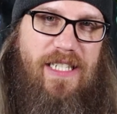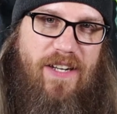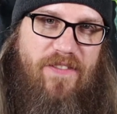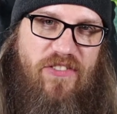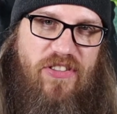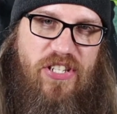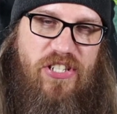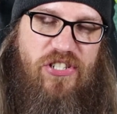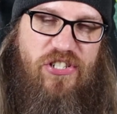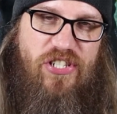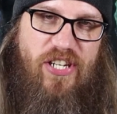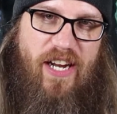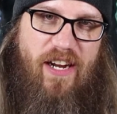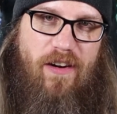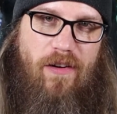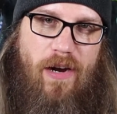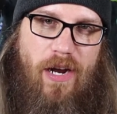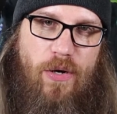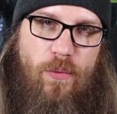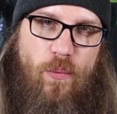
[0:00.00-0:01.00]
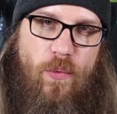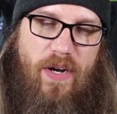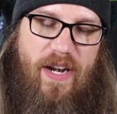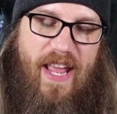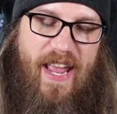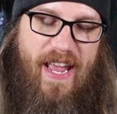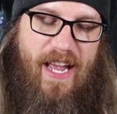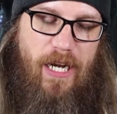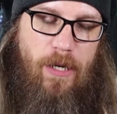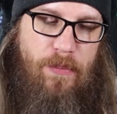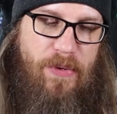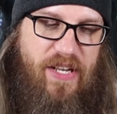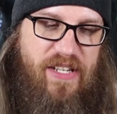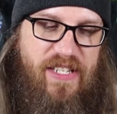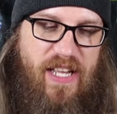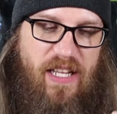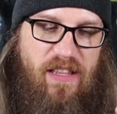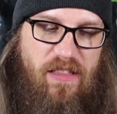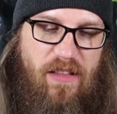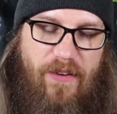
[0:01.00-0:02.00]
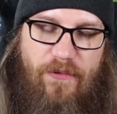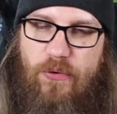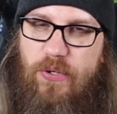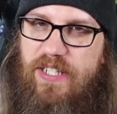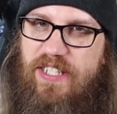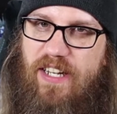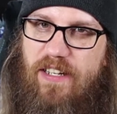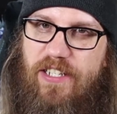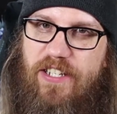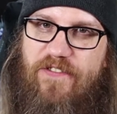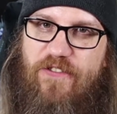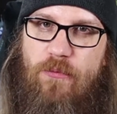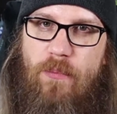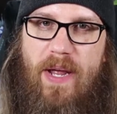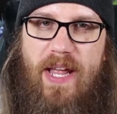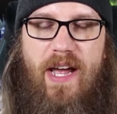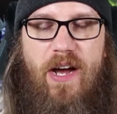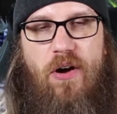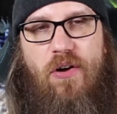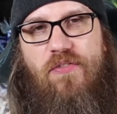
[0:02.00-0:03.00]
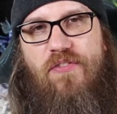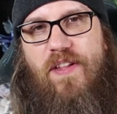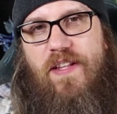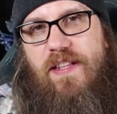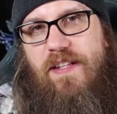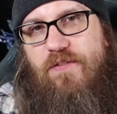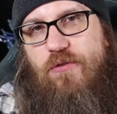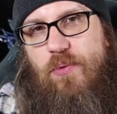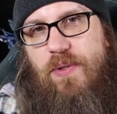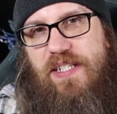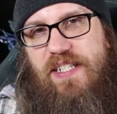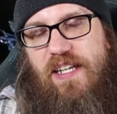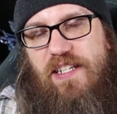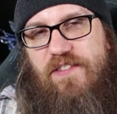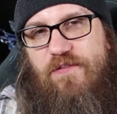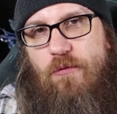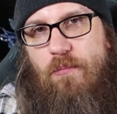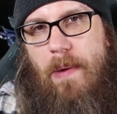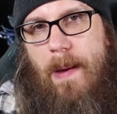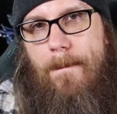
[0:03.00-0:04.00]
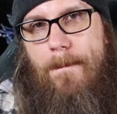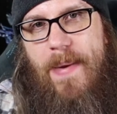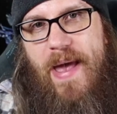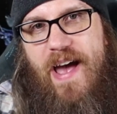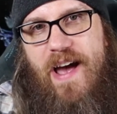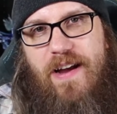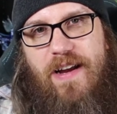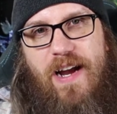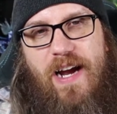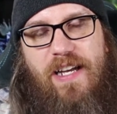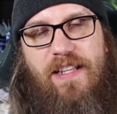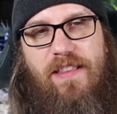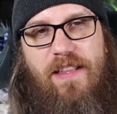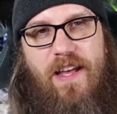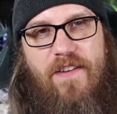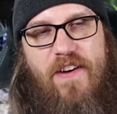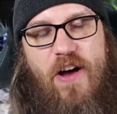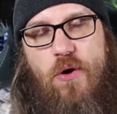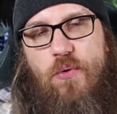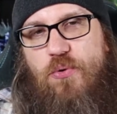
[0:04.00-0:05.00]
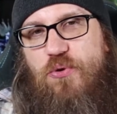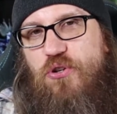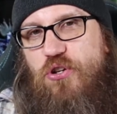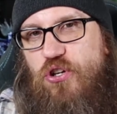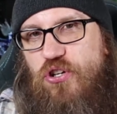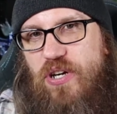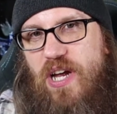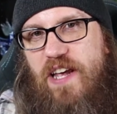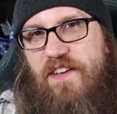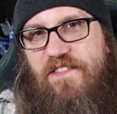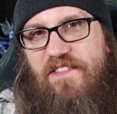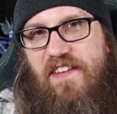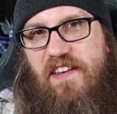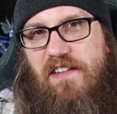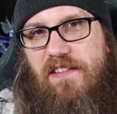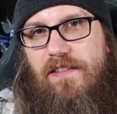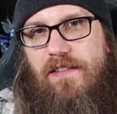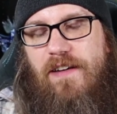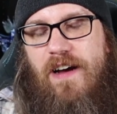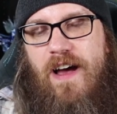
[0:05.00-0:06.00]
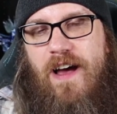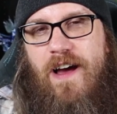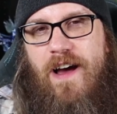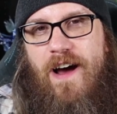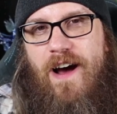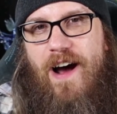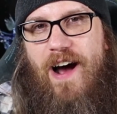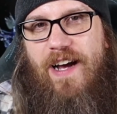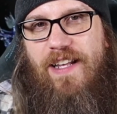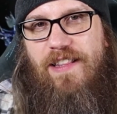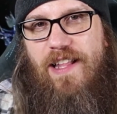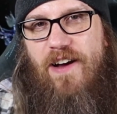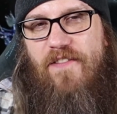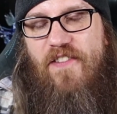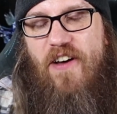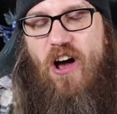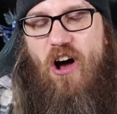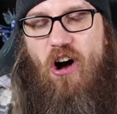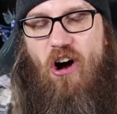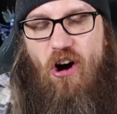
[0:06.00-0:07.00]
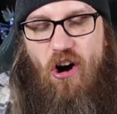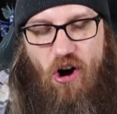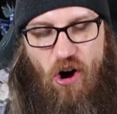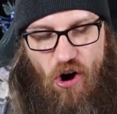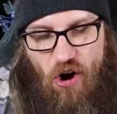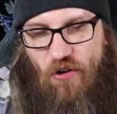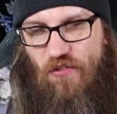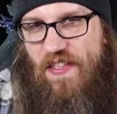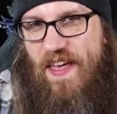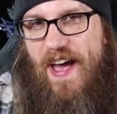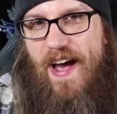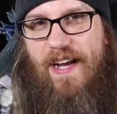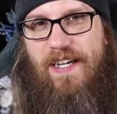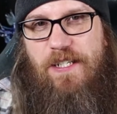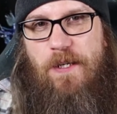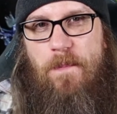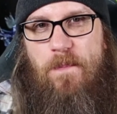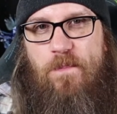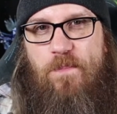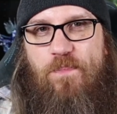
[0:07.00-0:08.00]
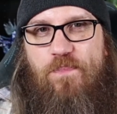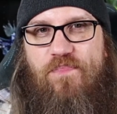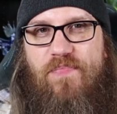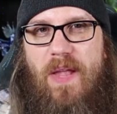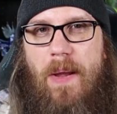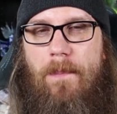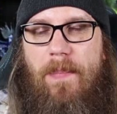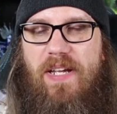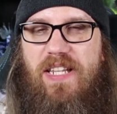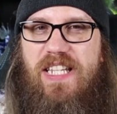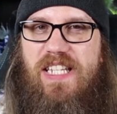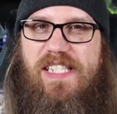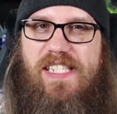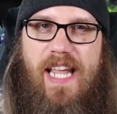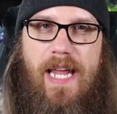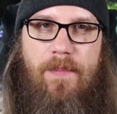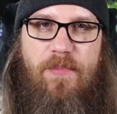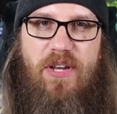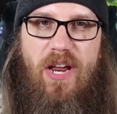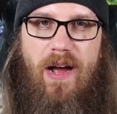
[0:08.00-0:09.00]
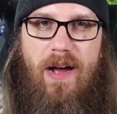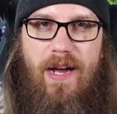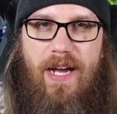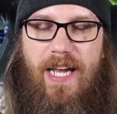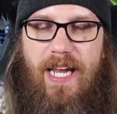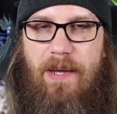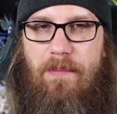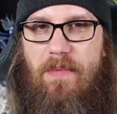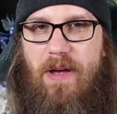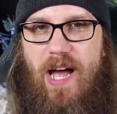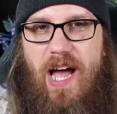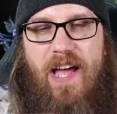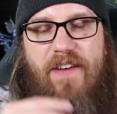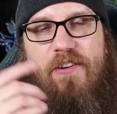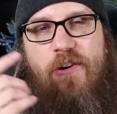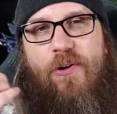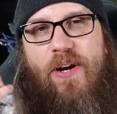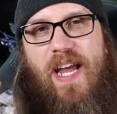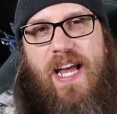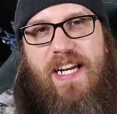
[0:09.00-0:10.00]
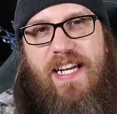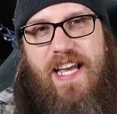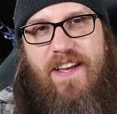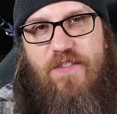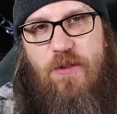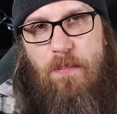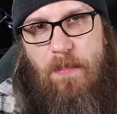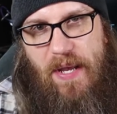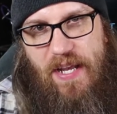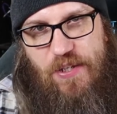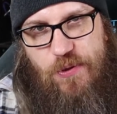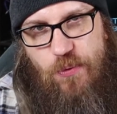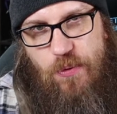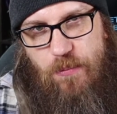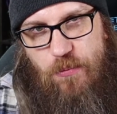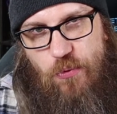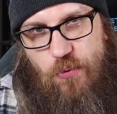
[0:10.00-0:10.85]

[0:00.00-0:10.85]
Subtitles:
love with this chair on one hand because I love what it does for my health. I love what it does for my back. I love how good I feel. I love all that. But at the same time, I've already had to have the base